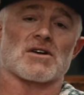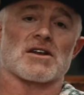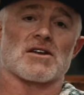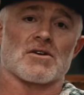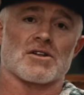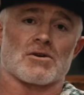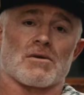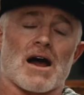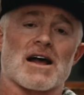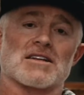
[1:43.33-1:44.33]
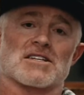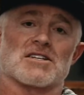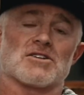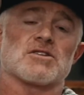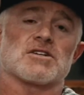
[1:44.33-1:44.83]
So I know that Arise
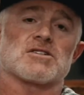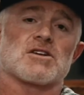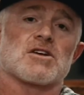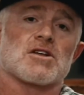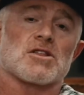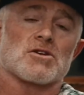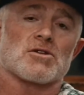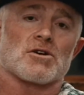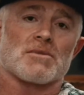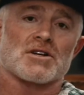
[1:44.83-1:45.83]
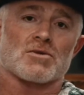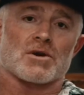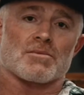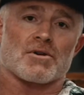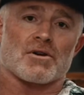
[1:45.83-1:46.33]
can do this through their
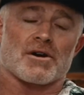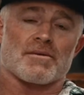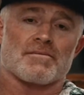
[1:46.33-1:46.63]
mentoring program.